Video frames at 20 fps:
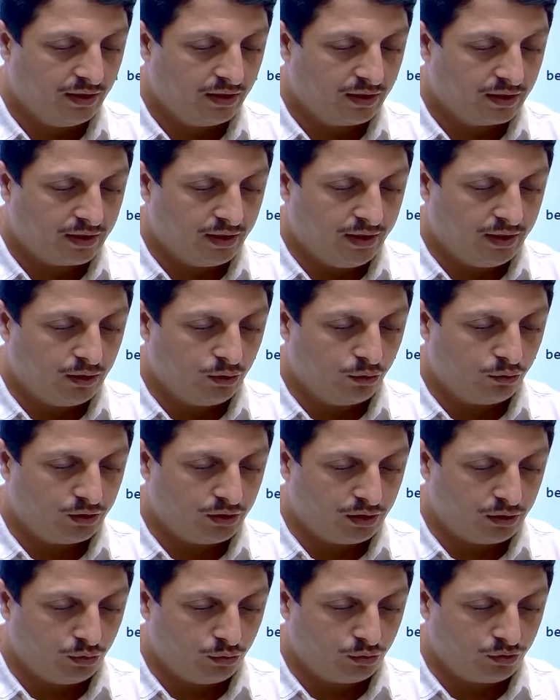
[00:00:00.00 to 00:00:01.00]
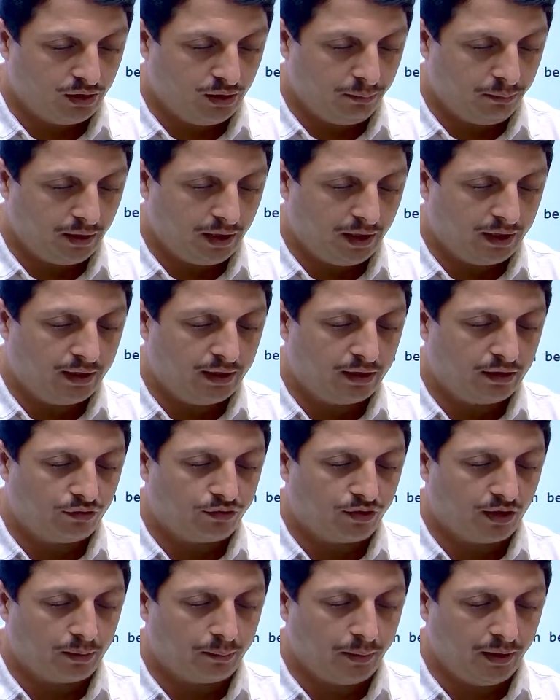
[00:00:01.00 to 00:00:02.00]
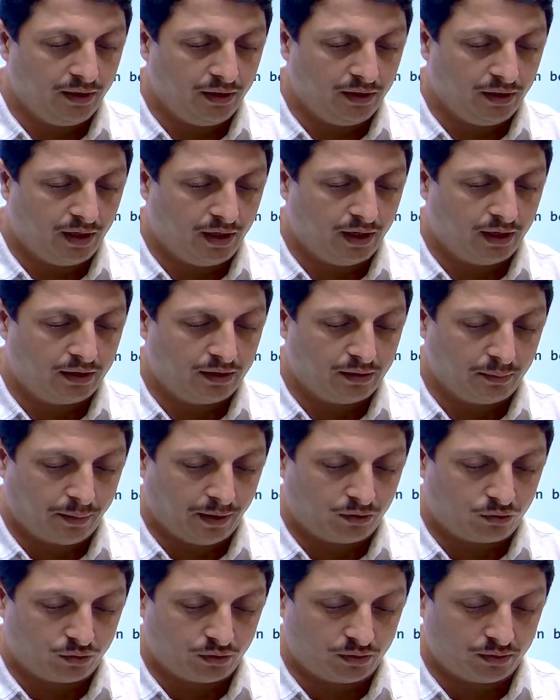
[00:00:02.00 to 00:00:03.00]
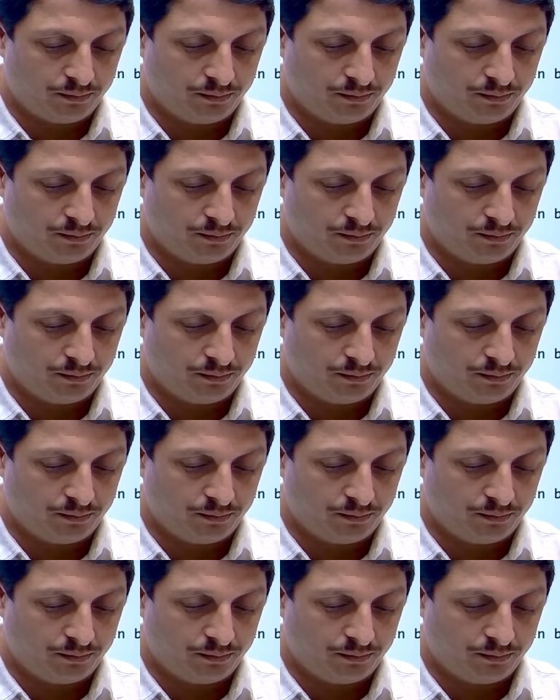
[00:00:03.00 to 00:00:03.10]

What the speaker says: create user username identified by and the password.